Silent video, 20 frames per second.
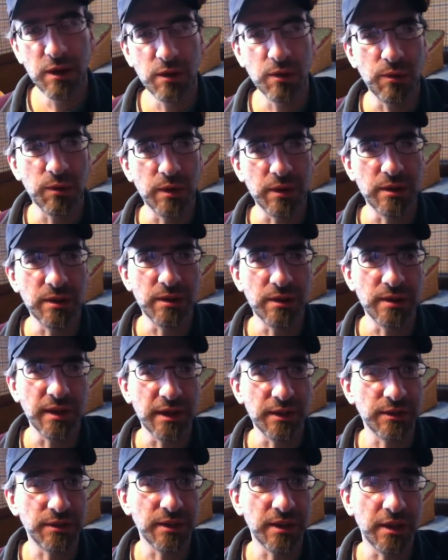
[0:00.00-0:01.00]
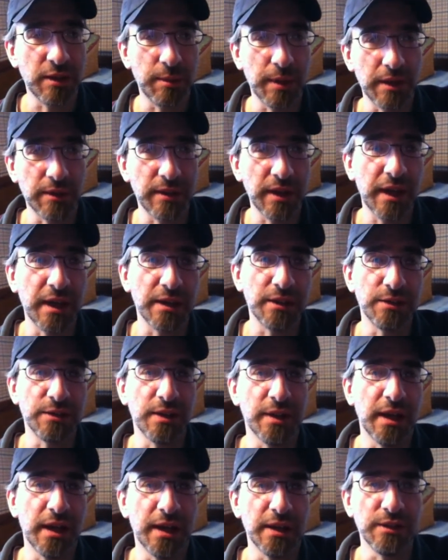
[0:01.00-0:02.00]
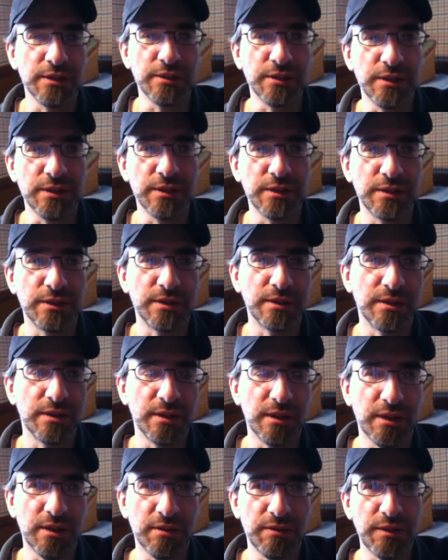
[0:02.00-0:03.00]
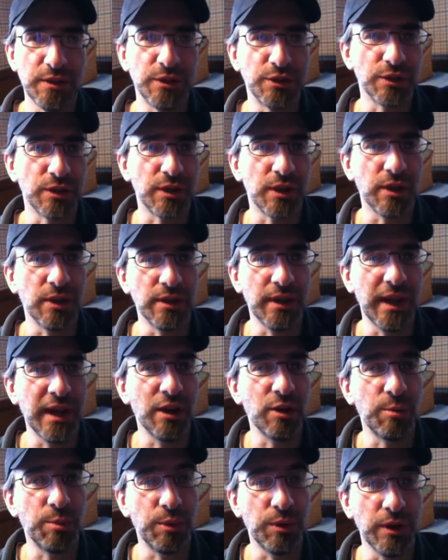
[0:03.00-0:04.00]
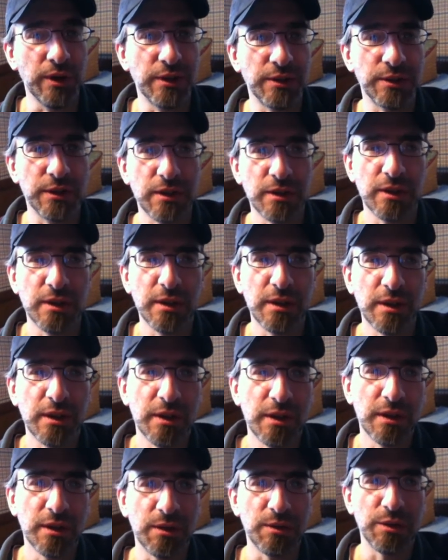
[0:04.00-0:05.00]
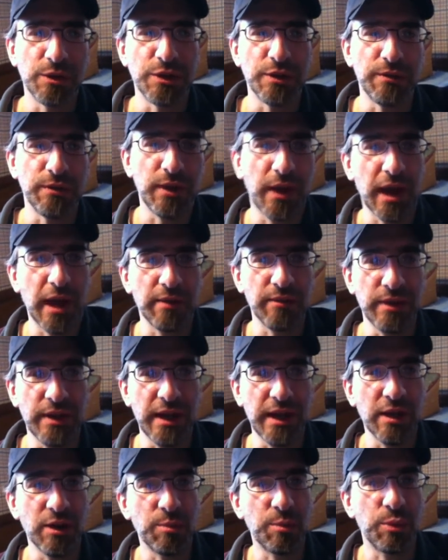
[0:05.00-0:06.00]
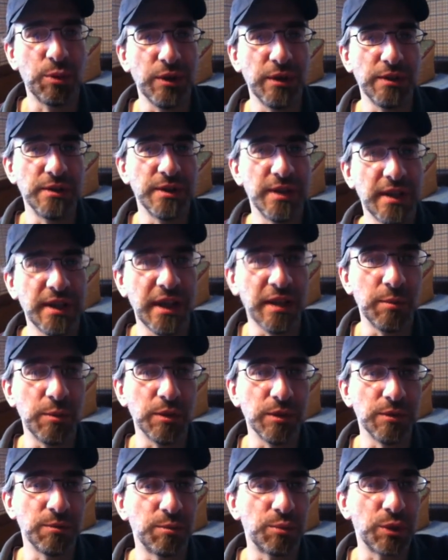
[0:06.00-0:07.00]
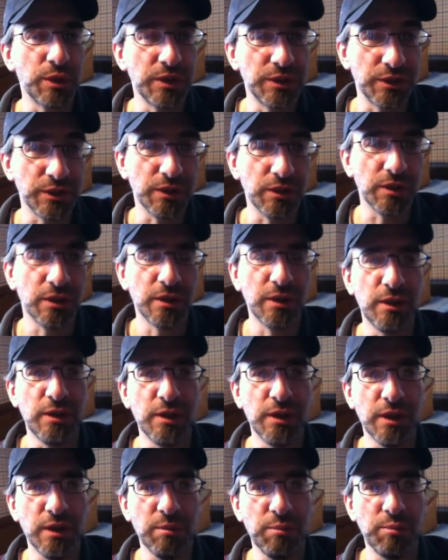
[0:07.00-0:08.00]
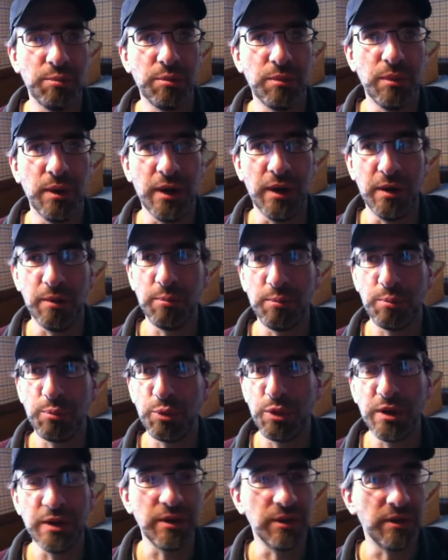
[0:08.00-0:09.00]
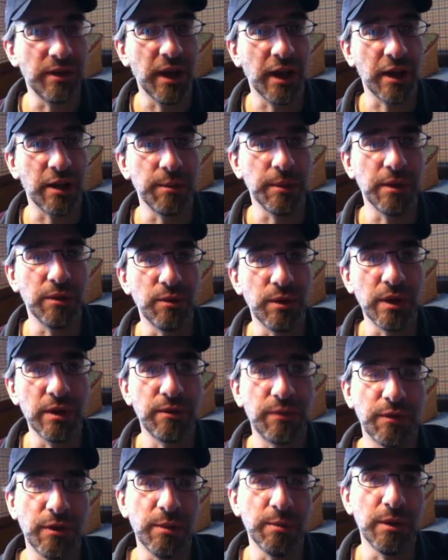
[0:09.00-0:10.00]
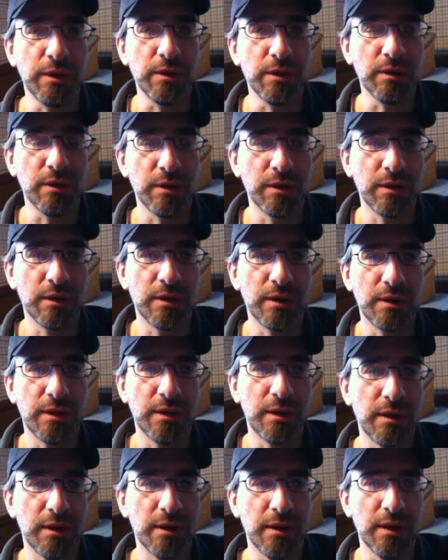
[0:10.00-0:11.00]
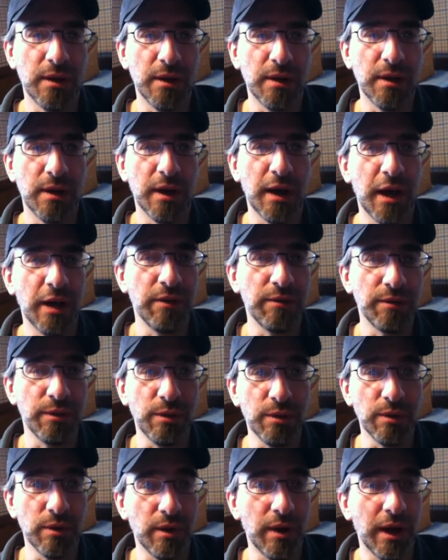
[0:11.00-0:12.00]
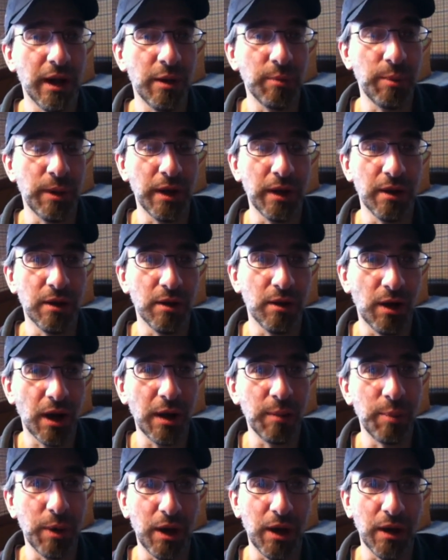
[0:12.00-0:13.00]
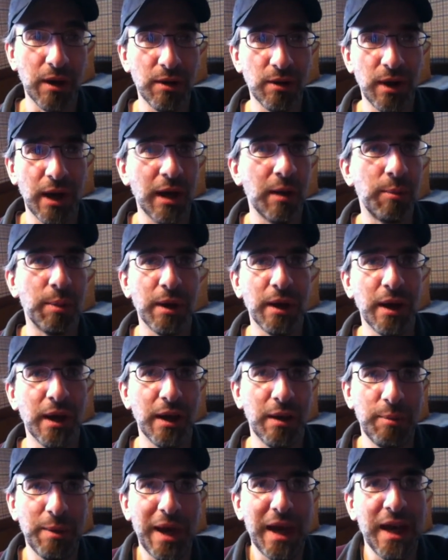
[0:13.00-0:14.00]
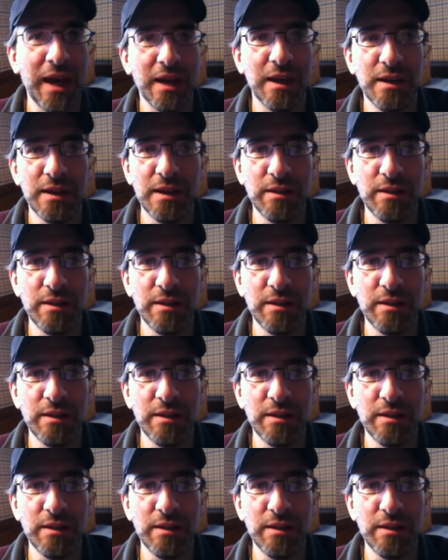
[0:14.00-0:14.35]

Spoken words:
One nice thing about that is it has this feature called AirPrint, which if you have an AirPrint enabled printer, you can print your document right from your iPhone or iPod or iPad